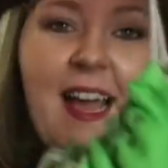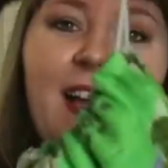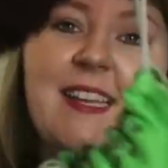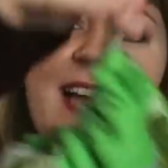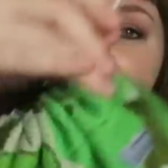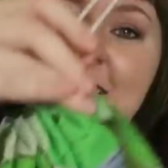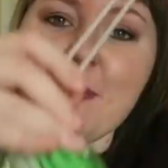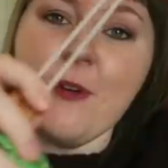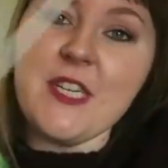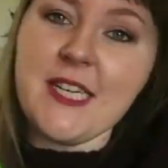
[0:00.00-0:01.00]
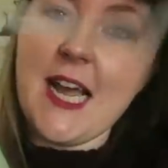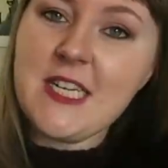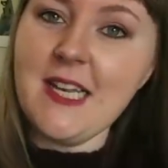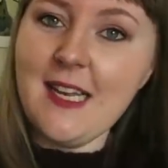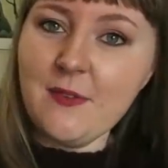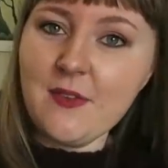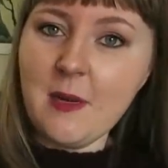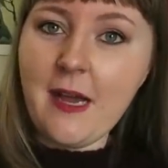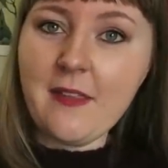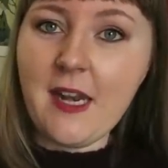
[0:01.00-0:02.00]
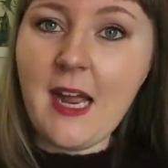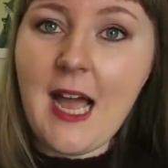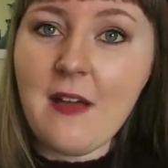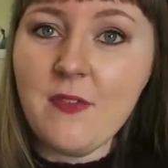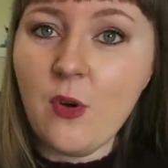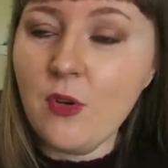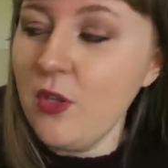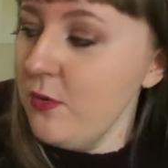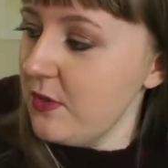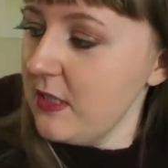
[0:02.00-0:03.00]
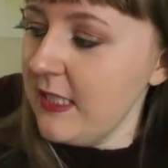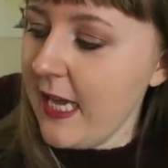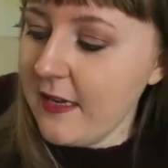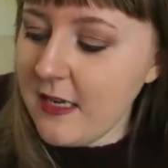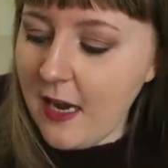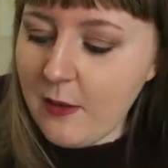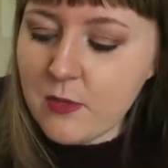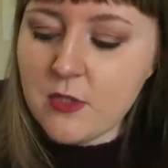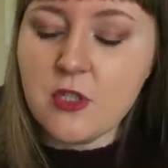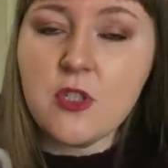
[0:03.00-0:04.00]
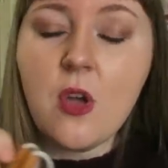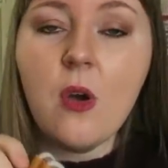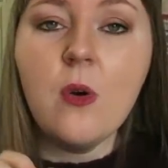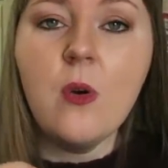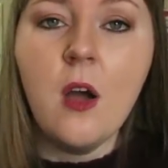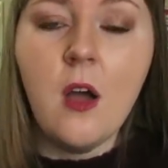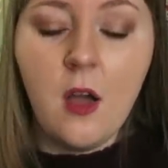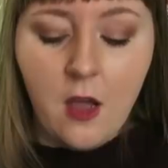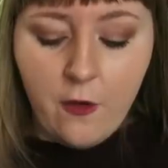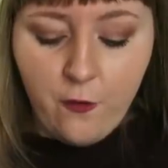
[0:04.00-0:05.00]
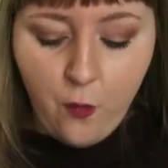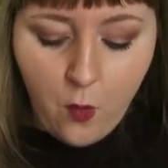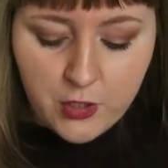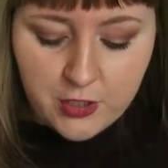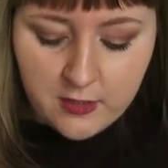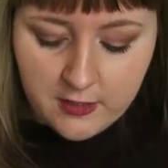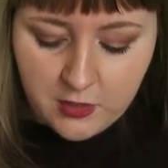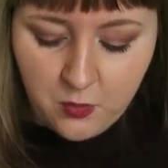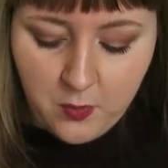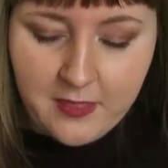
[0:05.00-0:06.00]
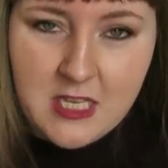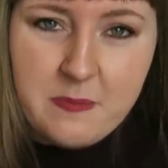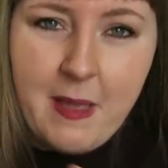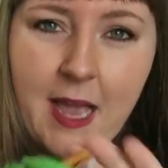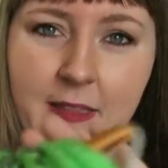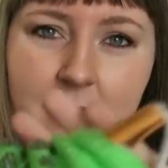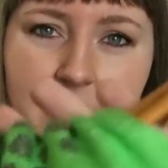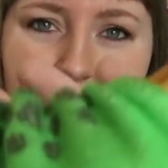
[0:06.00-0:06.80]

And yeah, this project actually lives in a bag that I have not used yet. I was so fortunate to win this bag that